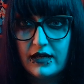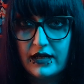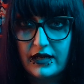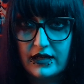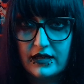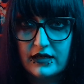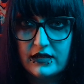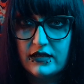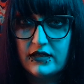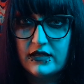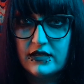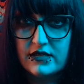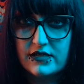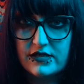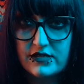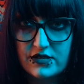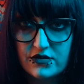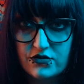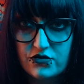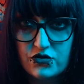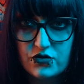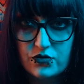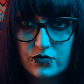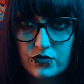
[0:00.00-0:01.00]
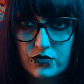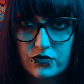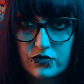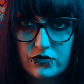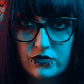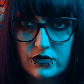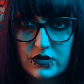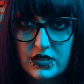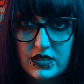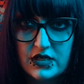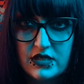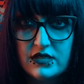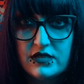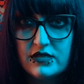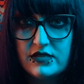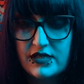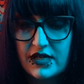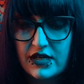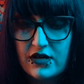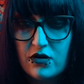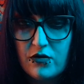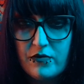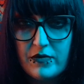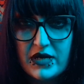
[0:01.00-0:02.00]
and consensual,
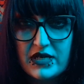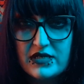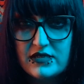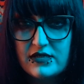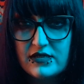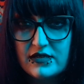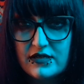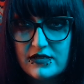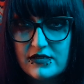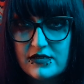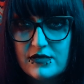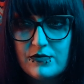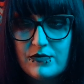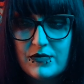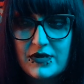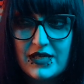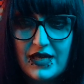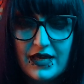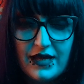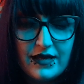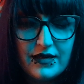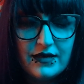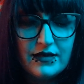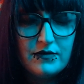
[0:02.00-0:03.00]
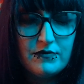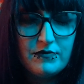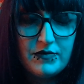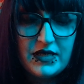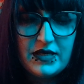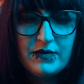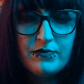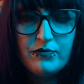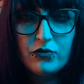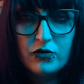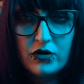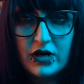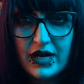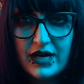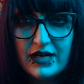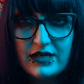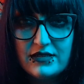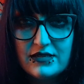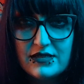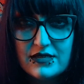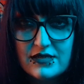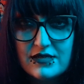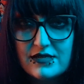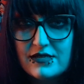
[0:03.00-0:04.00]
sadomasochism can be
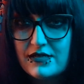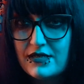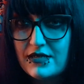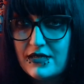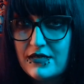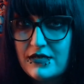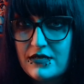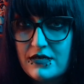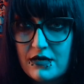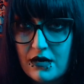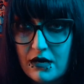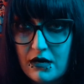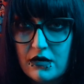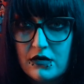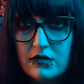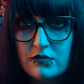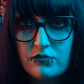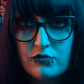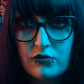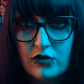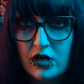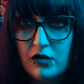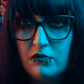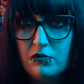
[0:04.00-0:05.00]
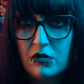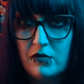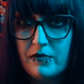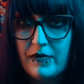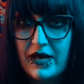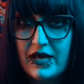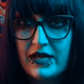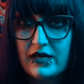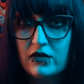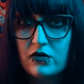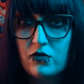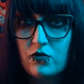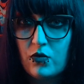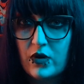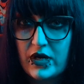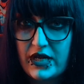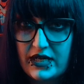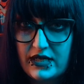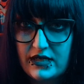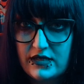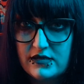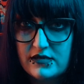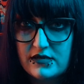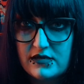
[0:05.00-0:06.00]
practiced in non-problematic
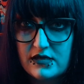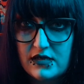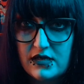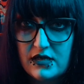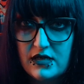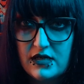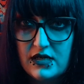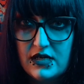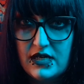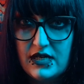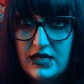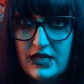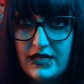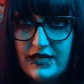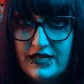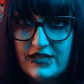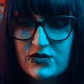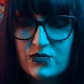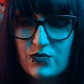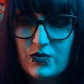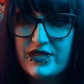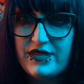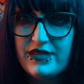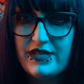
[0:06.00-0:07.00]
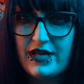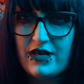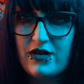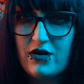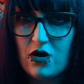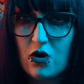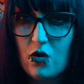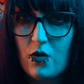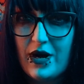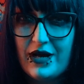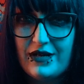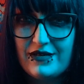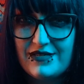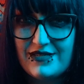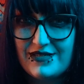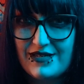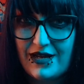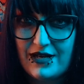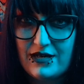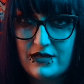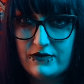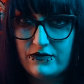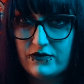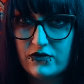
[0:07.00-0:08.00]
ways. It's when they go
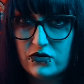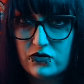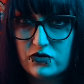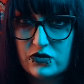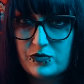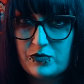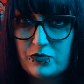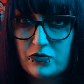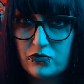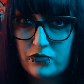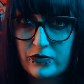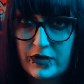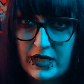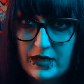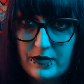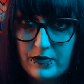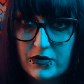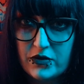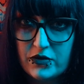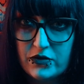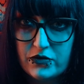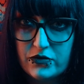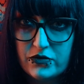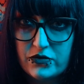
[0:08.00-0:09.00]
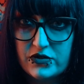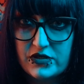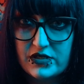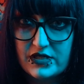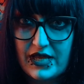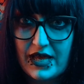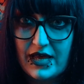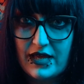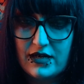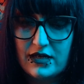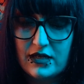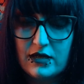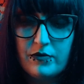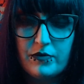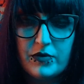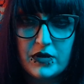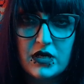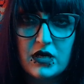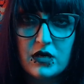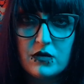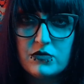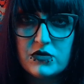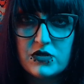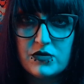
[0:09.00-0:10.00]
outside of those parameters that it
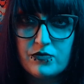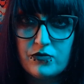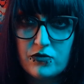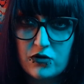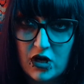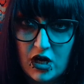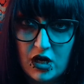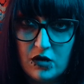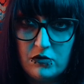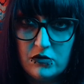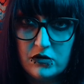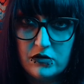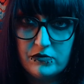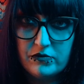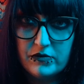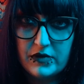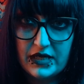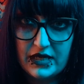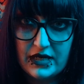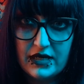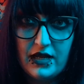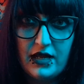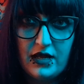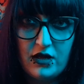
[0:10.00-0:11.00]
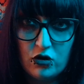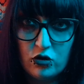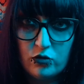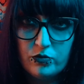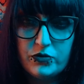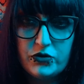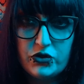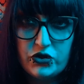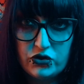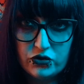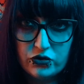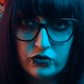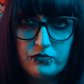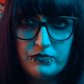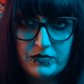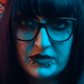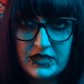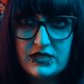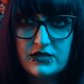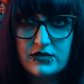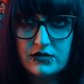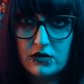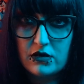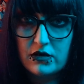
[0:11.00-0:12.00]
becomes a problem and help should be
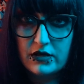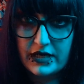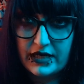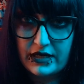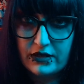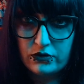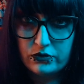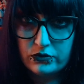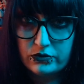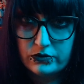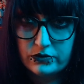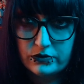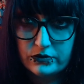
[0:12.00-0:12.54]
sought out.